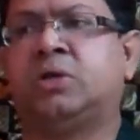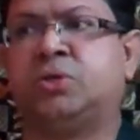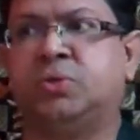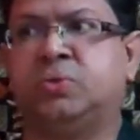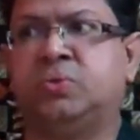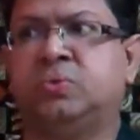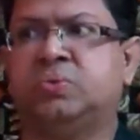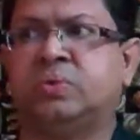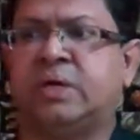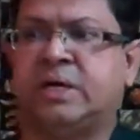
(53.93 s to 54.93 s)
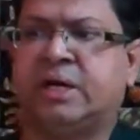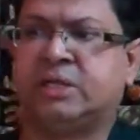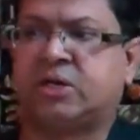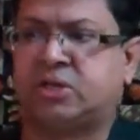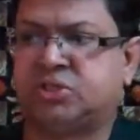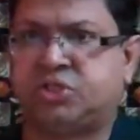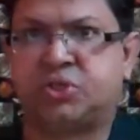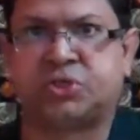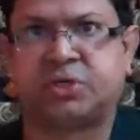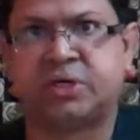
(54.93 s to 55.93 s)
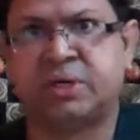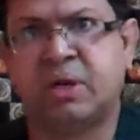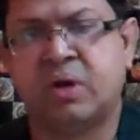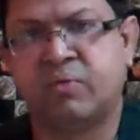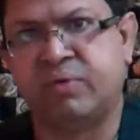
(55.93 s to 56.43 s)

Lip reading: to the Constitution